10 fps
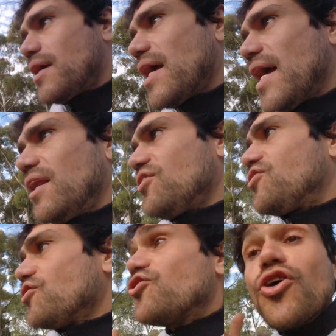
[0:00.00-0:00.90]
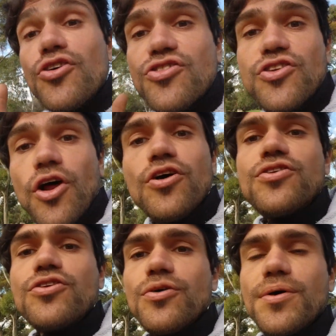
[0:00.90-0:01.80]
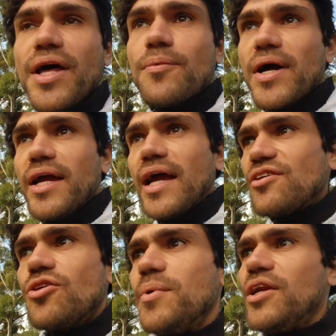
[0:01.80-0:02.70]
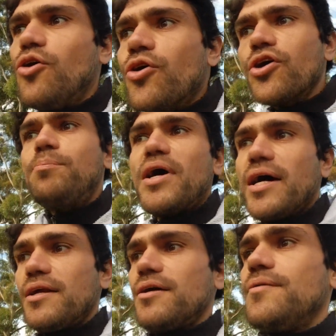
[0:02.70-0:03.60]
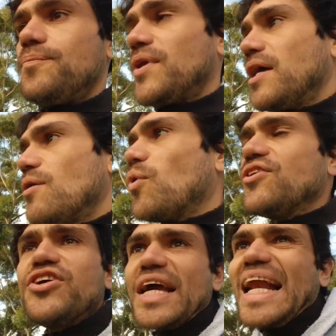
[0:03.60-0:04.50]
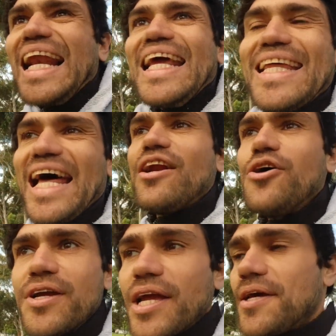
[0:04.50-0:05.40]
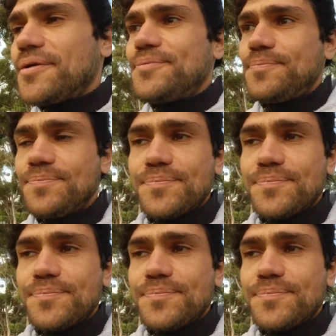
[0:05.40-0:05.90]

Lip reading: And it's just too slow to do it that way. It has to be an autopilot. Once you click that on again,